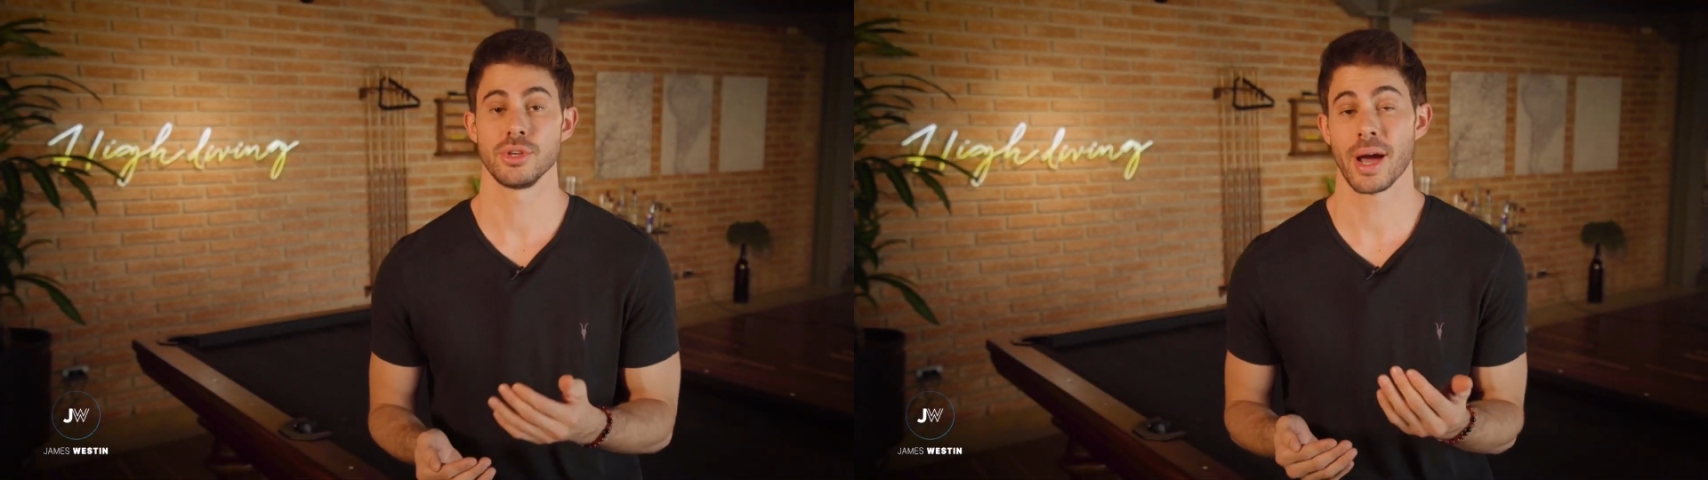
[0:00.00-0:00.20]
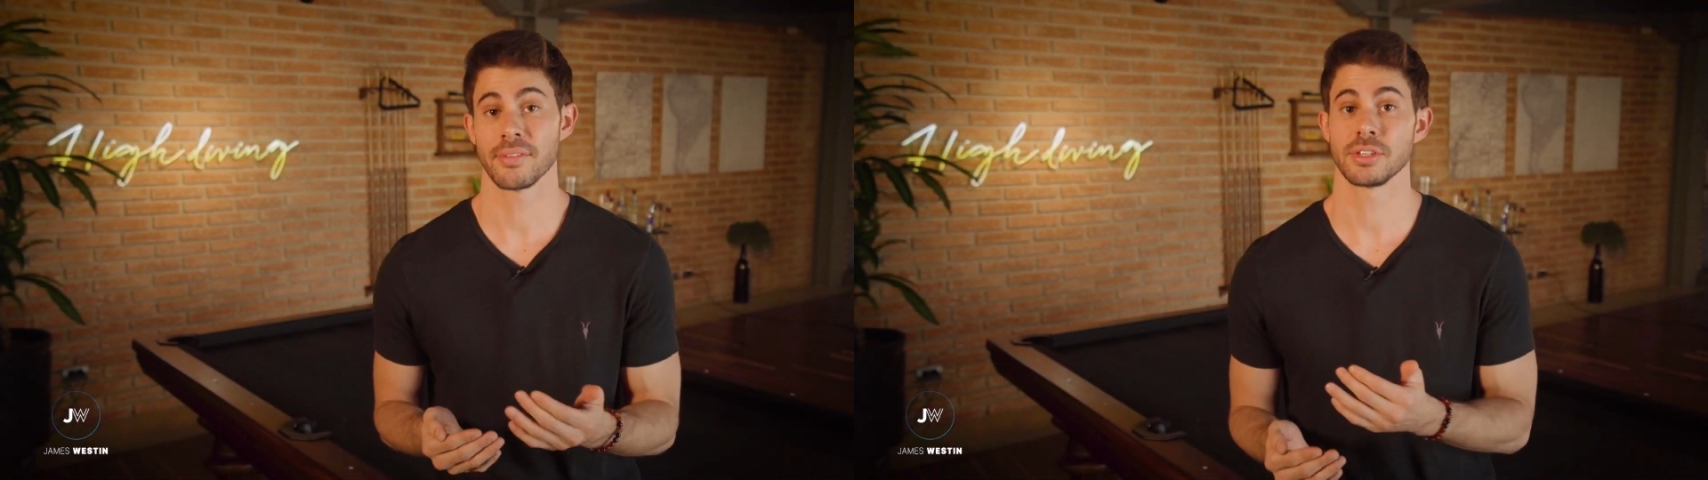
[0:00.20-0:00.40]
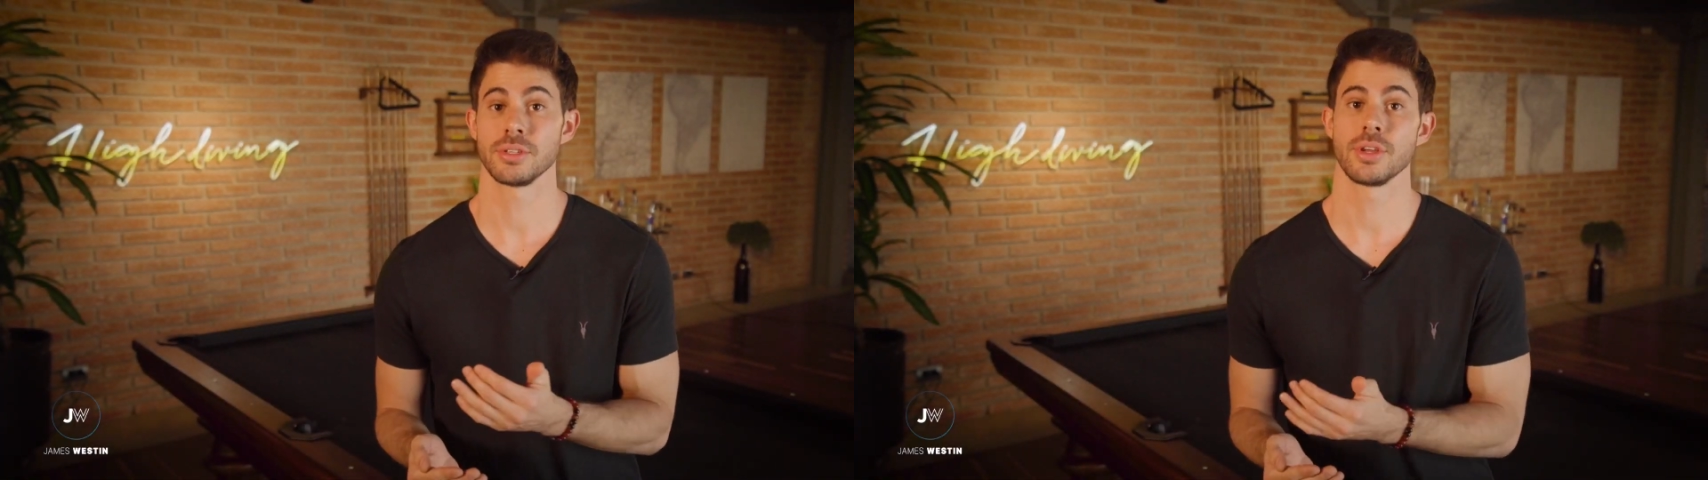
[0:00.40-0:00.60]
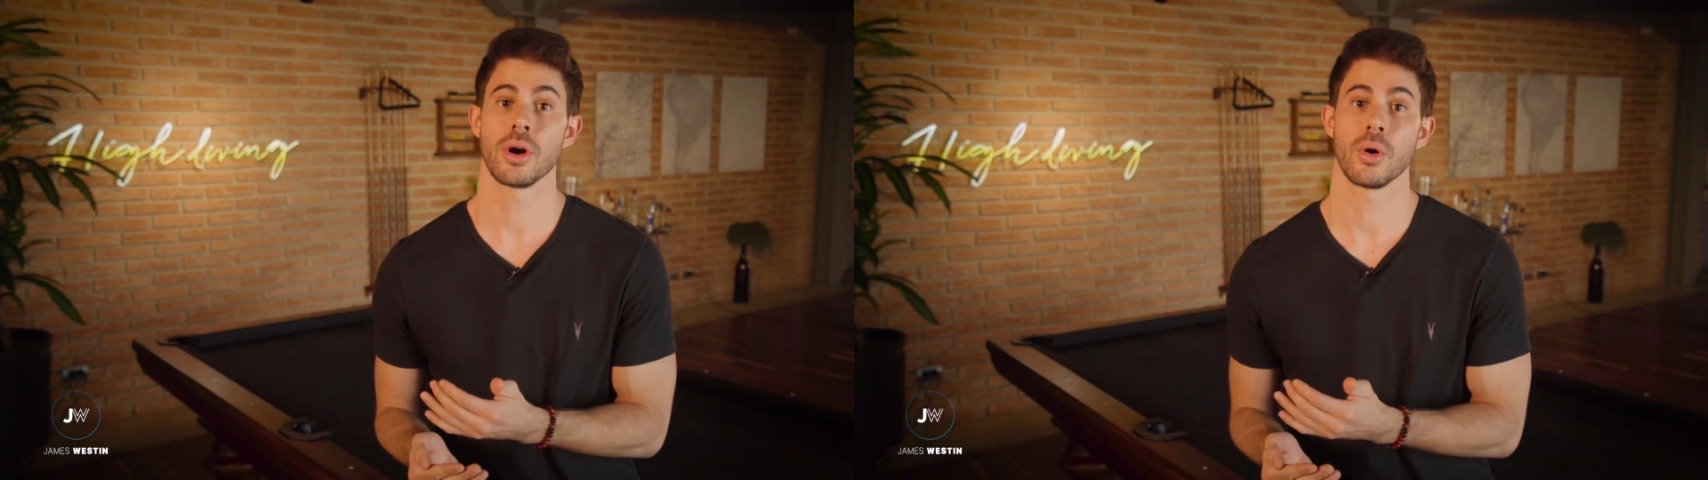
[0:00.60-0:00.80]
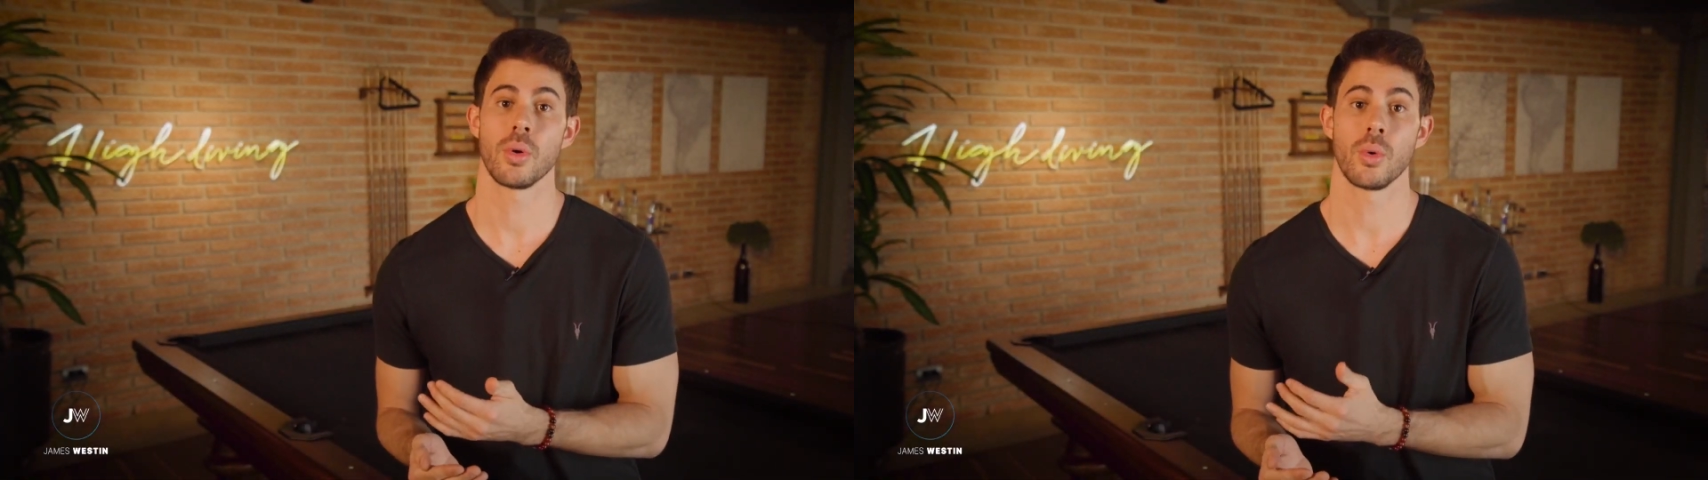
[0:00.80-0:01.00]
you have to
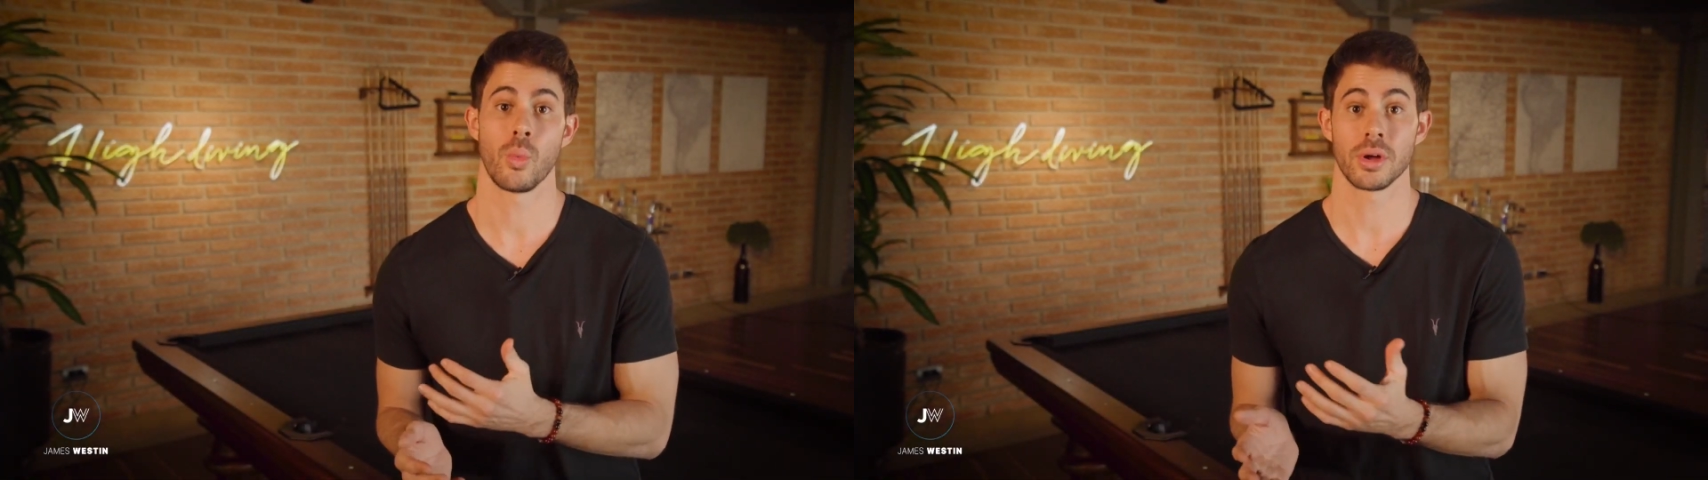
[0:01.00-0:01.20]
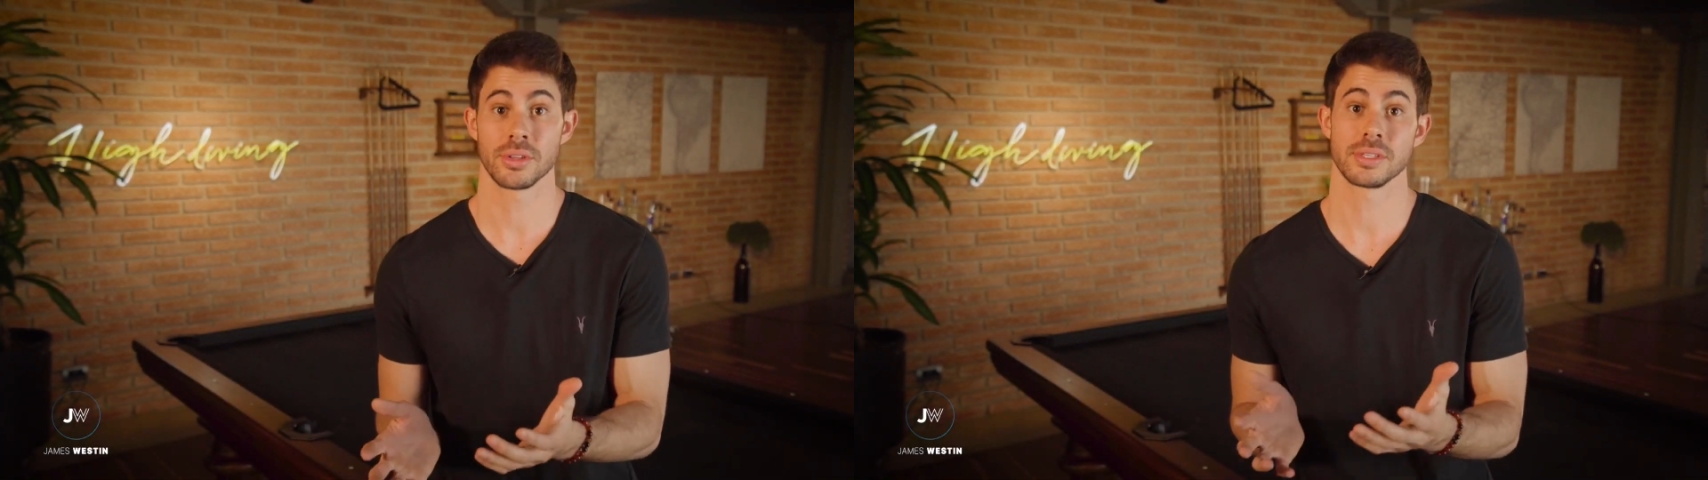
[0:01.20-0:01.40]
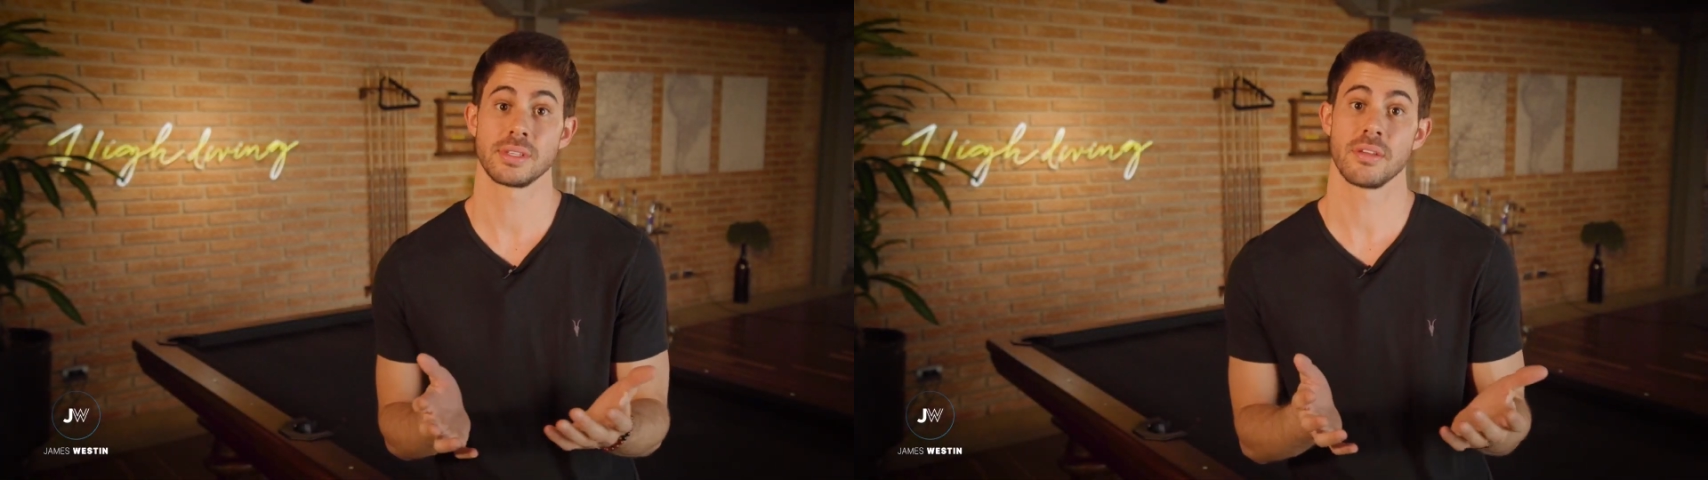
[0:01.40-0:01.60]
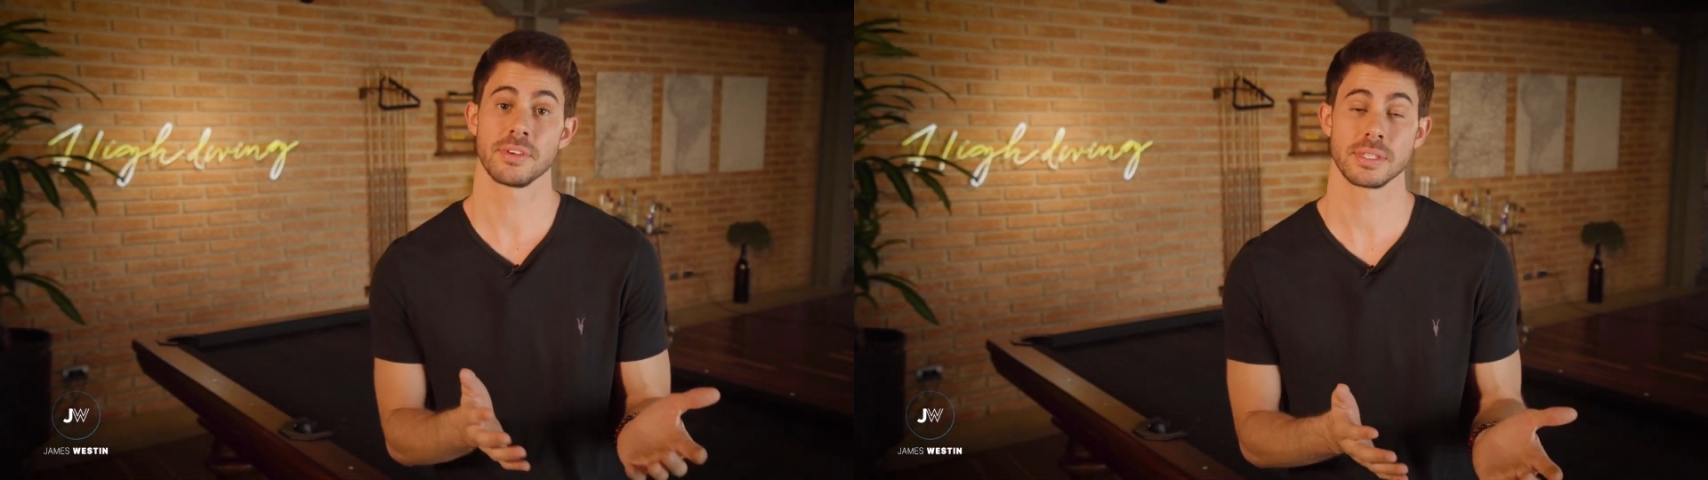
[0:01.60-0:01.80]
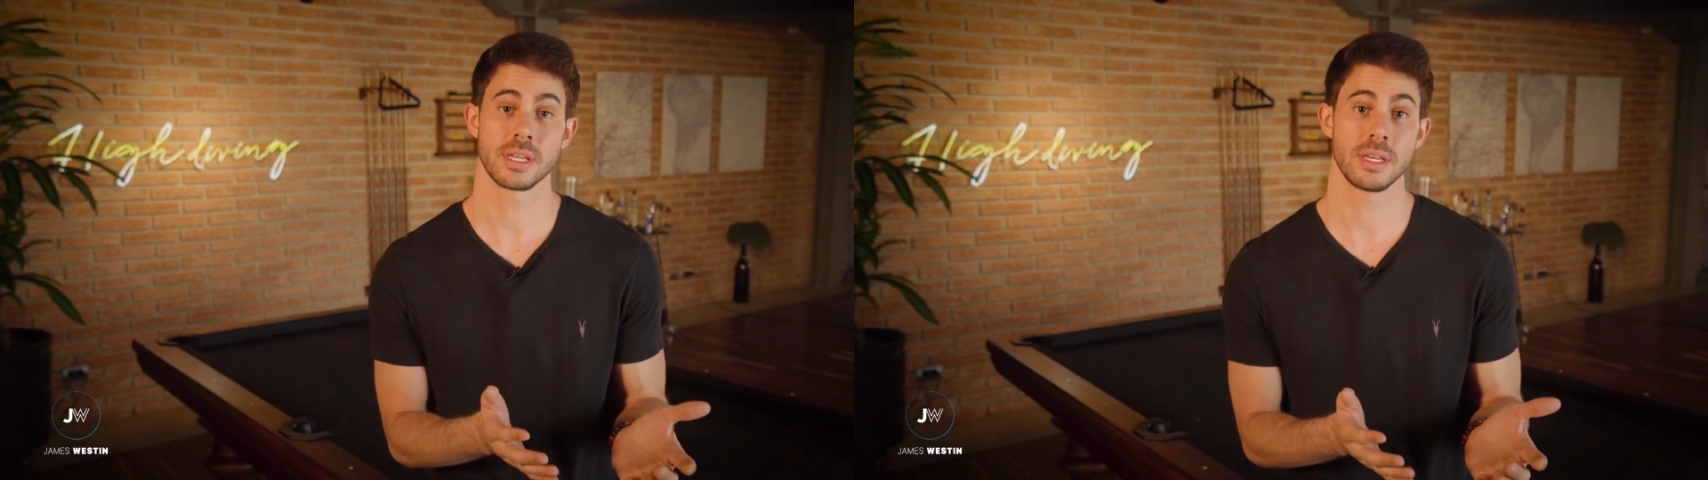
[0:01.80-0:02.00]
know what are the
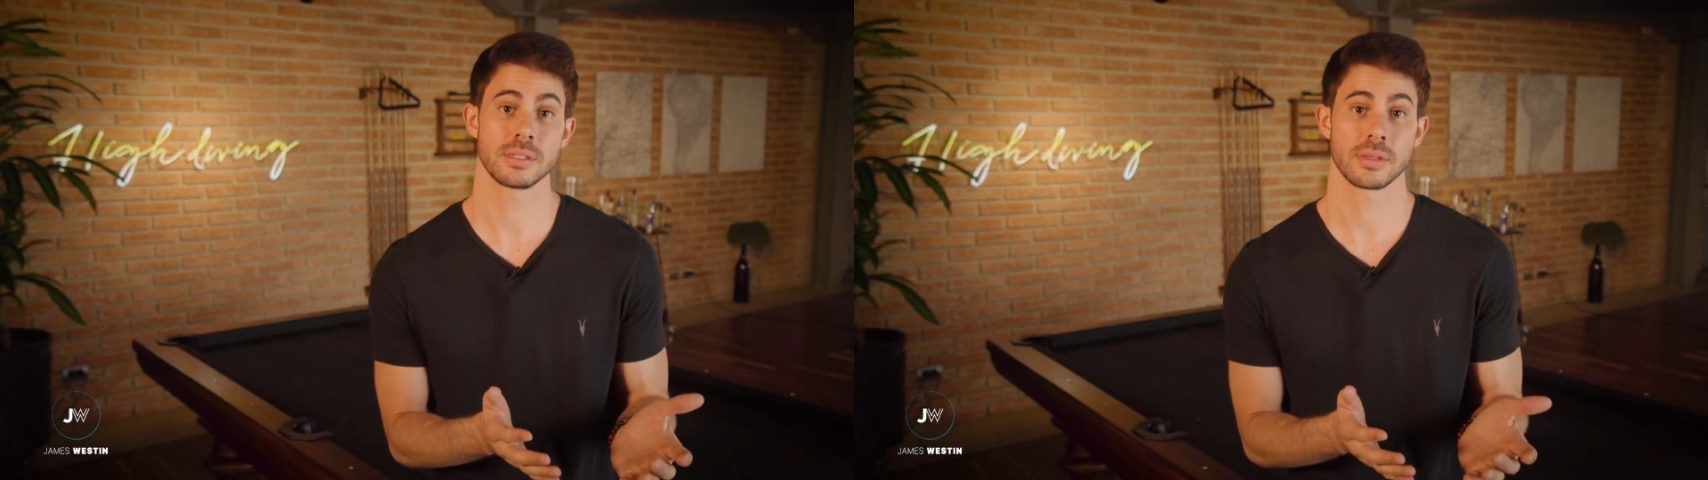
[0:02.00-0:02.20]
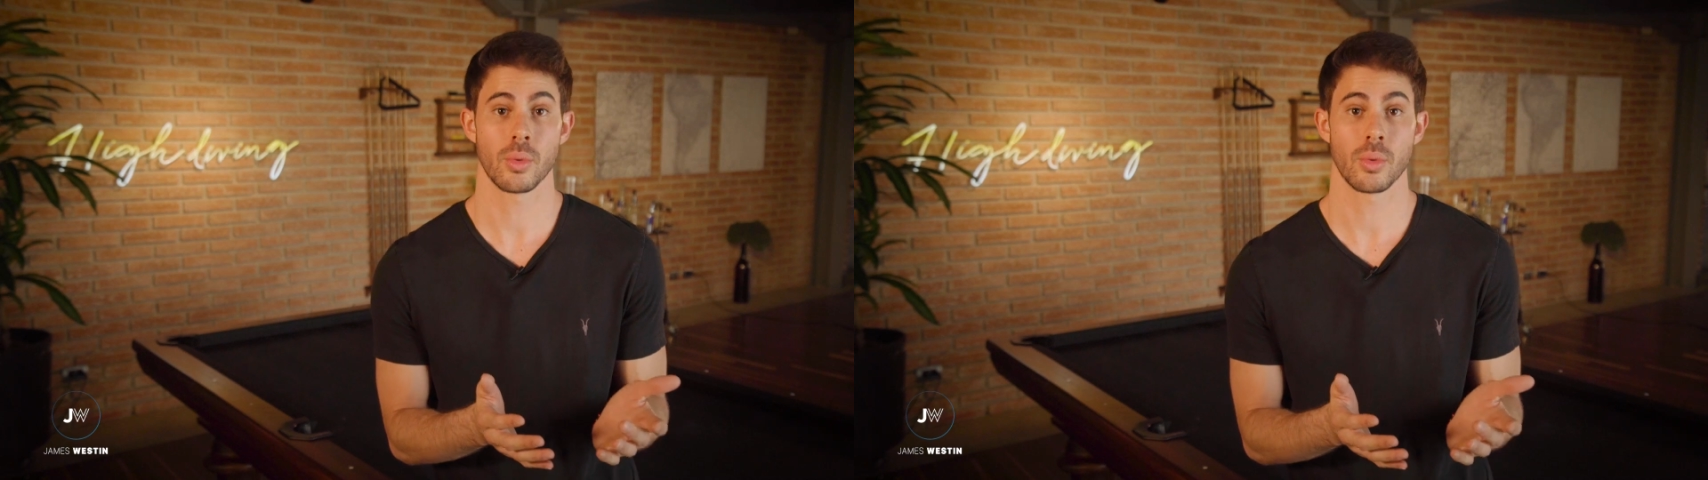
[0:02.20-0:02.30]
safest cities,